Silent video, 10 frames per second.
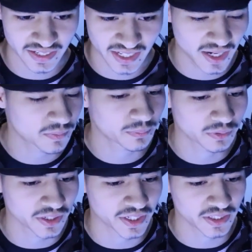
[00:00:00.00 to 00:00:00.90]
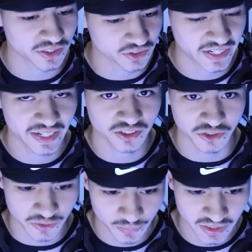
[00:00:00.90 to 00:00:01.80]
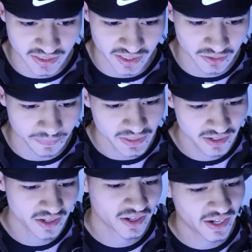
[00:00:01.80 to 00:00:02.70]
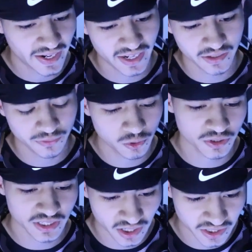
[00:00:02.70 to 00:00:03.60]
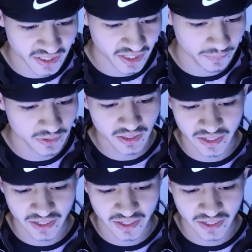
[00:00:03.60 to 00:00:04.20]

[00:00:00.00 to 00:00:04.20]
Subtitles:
that game and play either Canyon or Springtown. And of course, our game